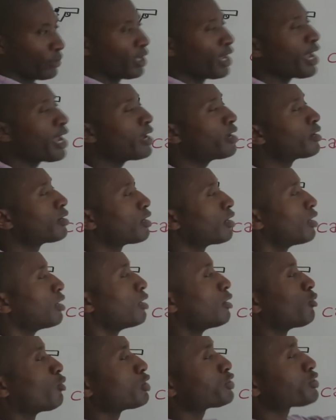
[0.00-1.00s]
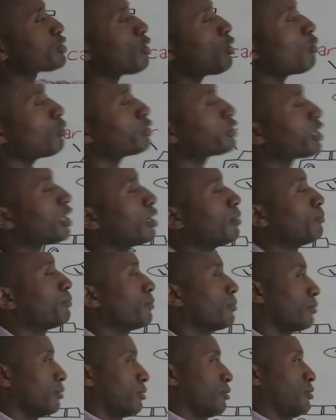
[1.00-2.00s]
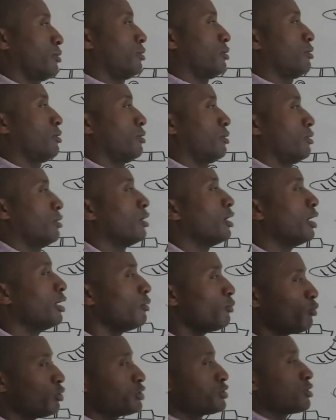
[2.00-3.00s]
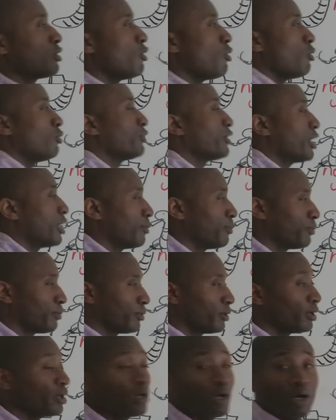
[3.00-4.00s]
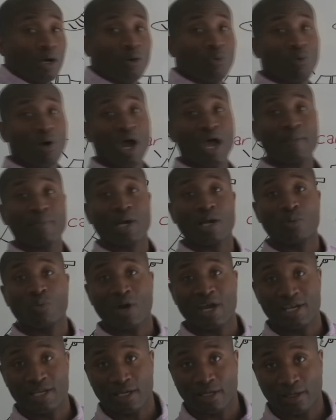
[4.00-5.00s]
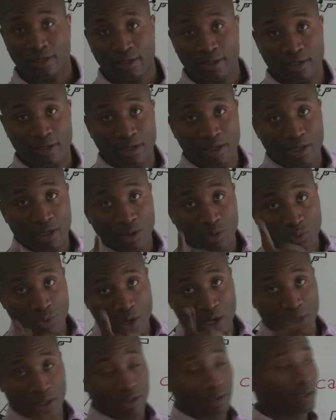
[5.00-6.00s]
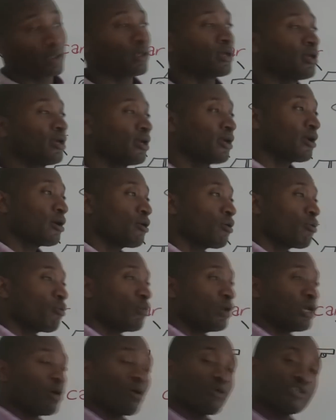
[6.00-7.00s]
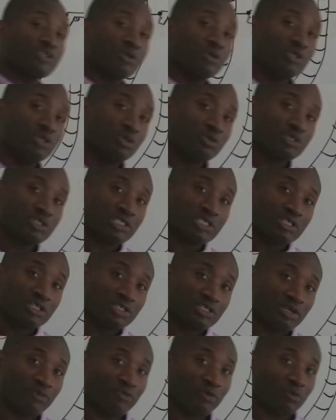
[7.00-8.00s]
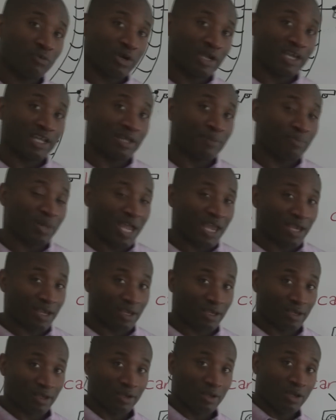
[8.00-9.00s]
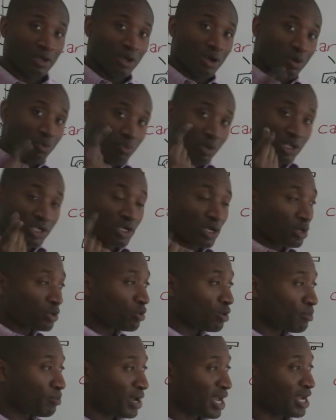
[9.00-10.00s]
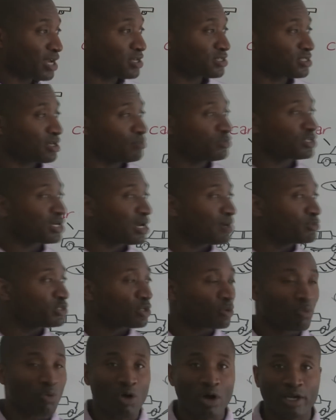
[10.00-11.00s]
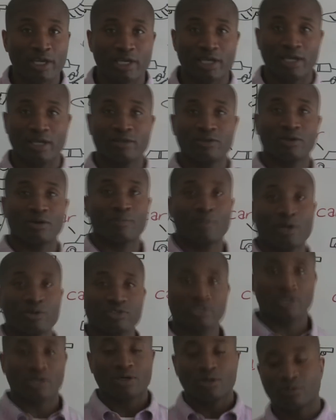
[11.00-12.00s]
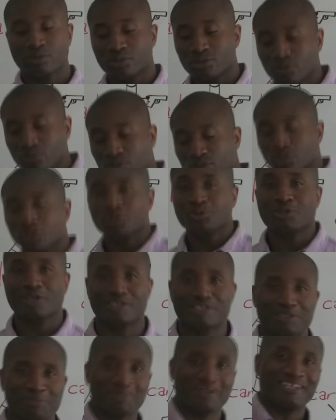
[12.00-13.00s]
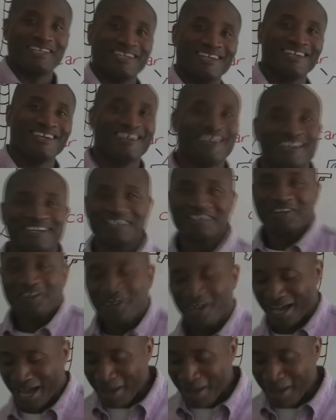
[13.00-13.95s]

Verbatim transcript: Hey, what's the hold up? Huh? What's the hold up? Why am I waiting? Well, we also use this in a different way in a bank. When you go to a bank, sometimes you're walking in, you're about to go, doo -doo -doo, you got some money, you're all